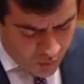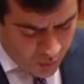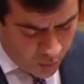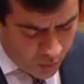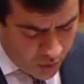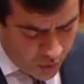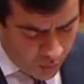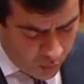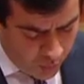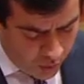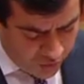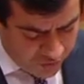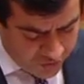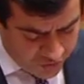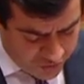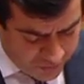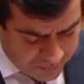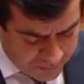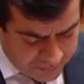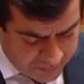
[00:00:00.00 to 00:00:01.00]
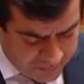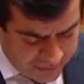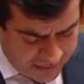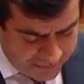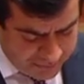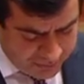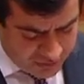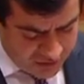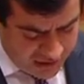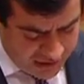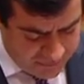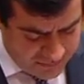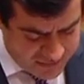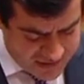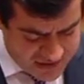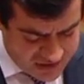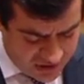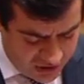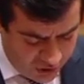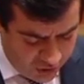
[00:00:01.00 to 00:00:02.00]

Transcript: were what the people like Mr.